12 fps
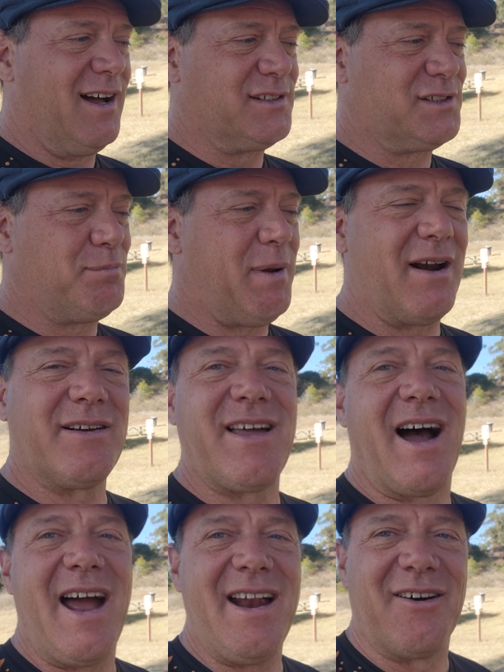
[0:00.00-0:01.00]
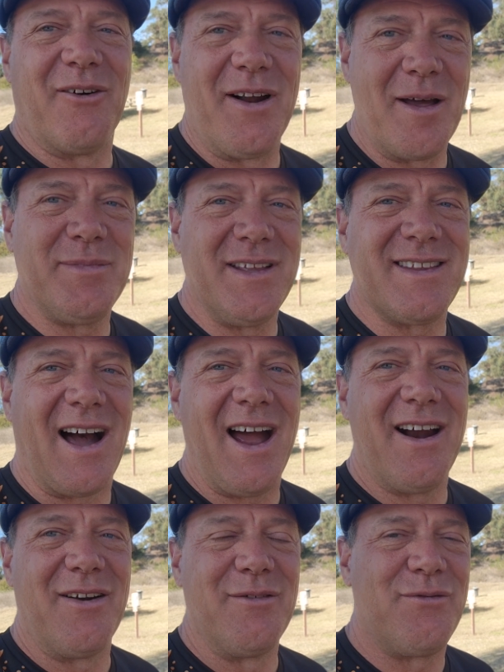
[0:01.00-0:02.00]
spare tire or an empty
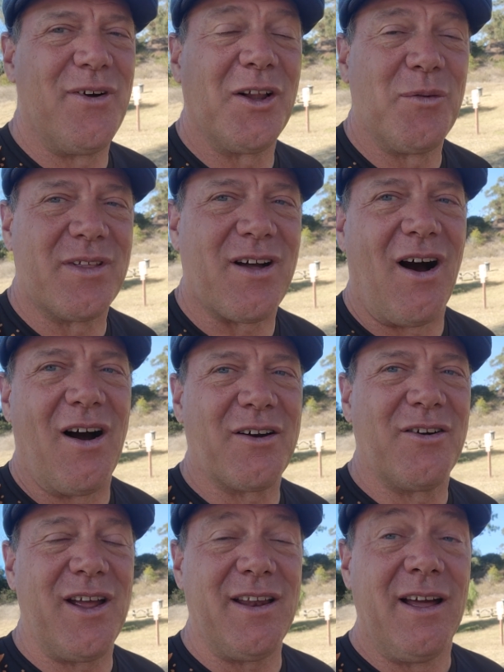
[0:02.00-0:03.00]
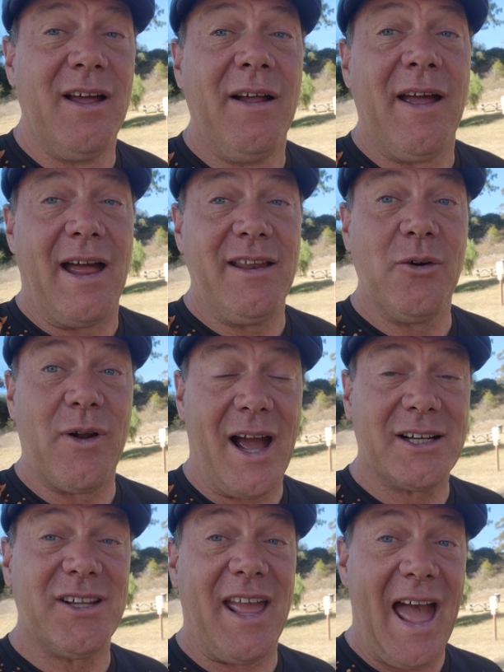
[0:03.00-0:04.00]
tire and fill it with concrete, and you would
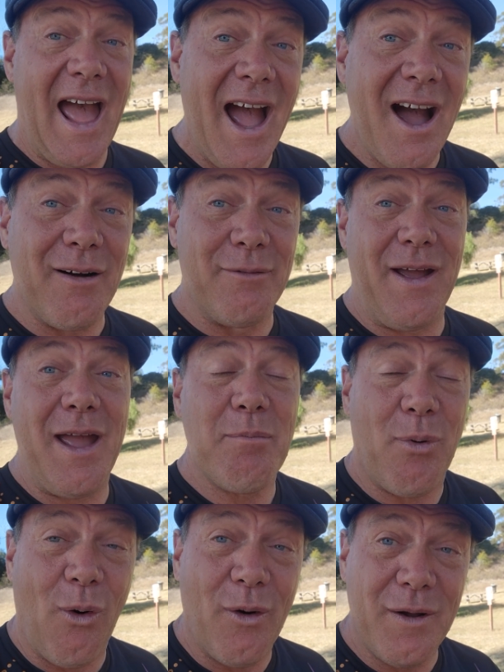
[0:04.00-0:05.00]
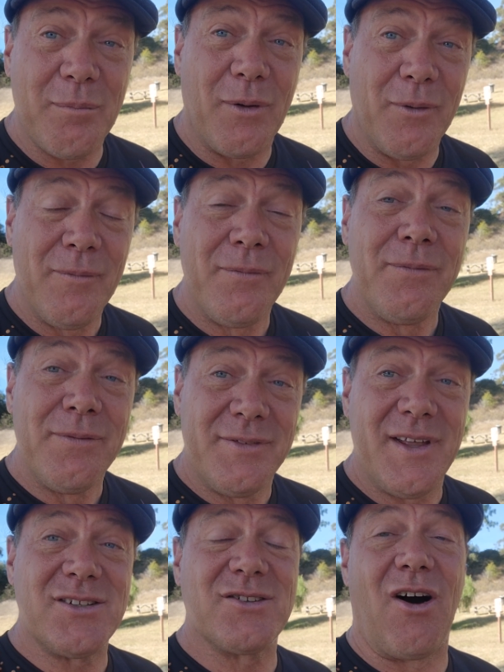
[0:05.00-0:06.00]
actually have a portable
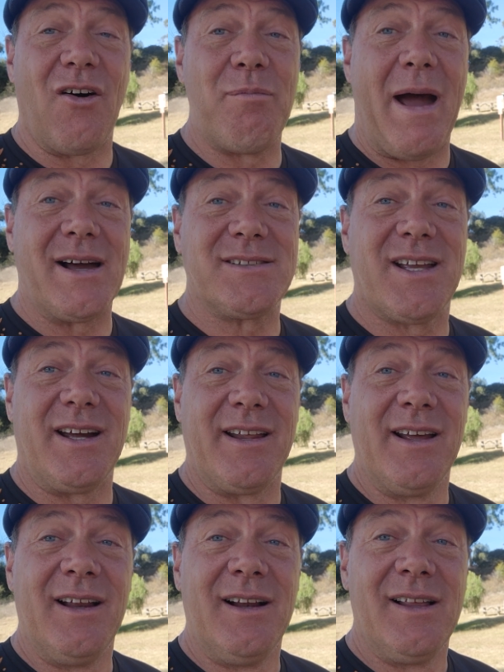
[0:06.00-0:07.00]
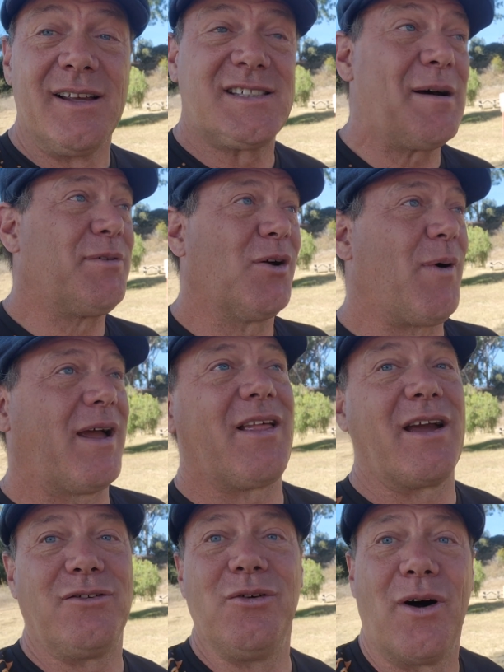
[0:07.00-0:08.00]
disc golf basket. Except it weighed
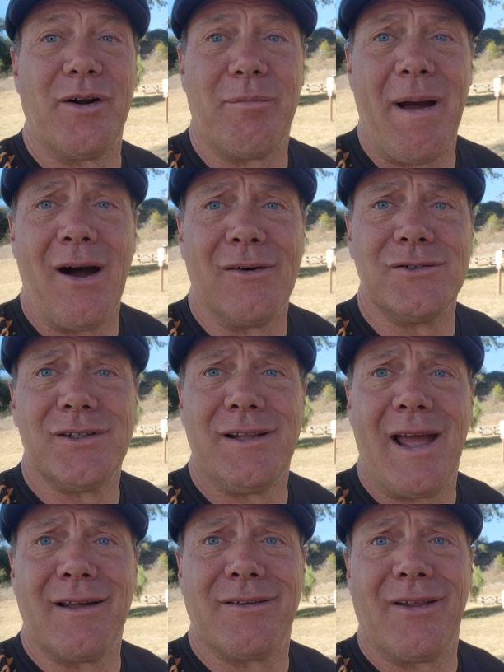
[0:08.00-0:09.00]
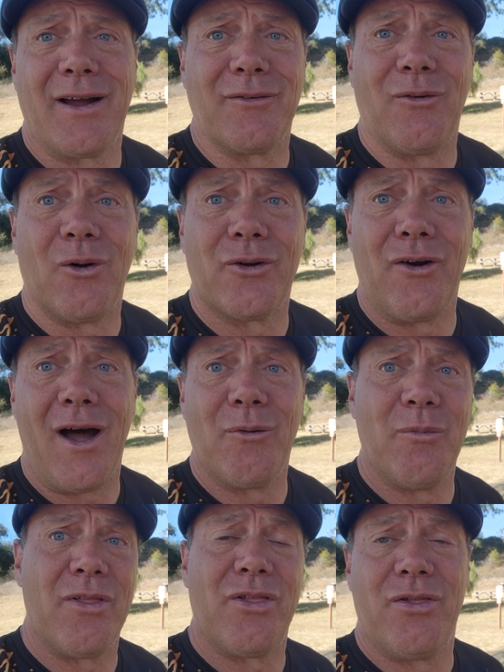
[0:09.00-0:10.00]
like 200 pounds, and you had to like roll it
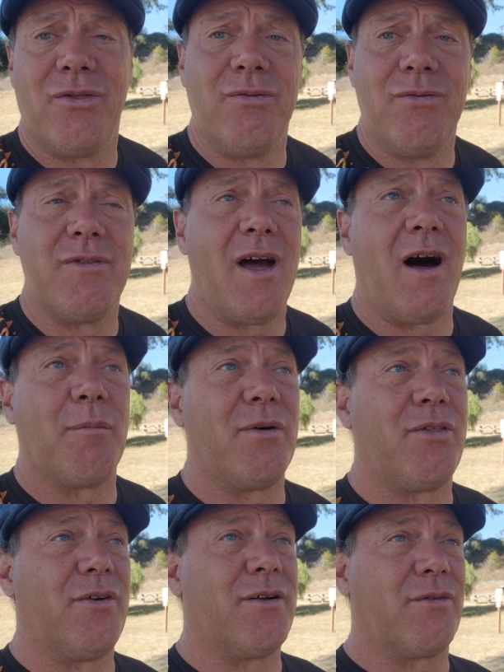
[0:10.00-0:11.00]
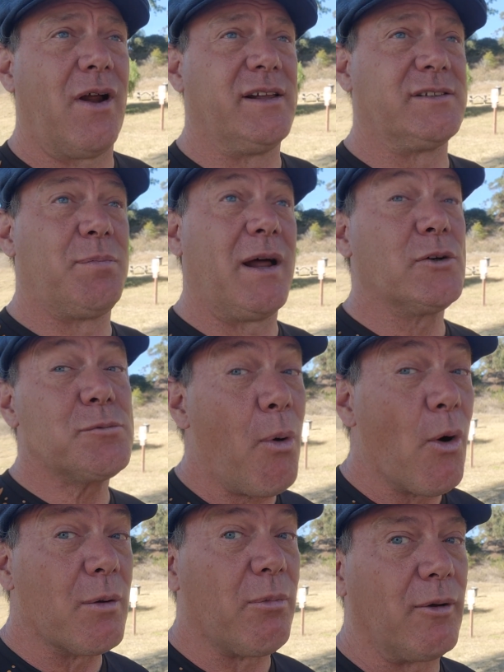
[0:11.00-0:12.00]
around with the help of three friends, but it was
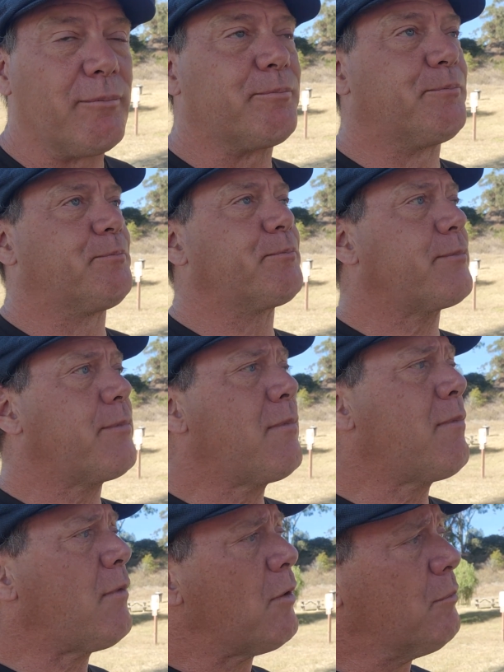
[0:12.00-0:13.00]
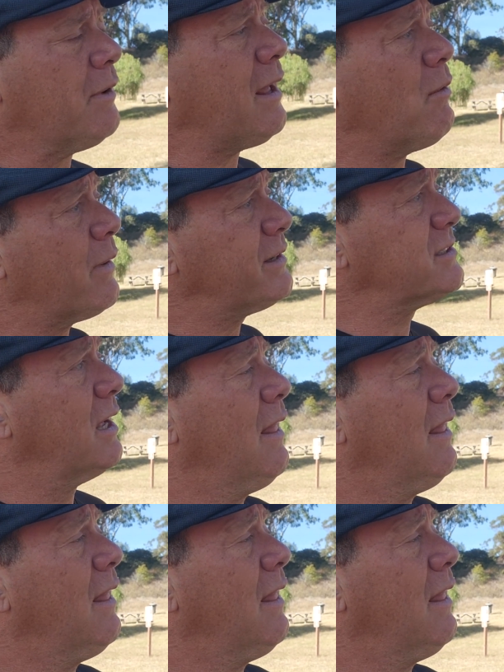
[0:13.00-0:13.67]
portable. But anyways,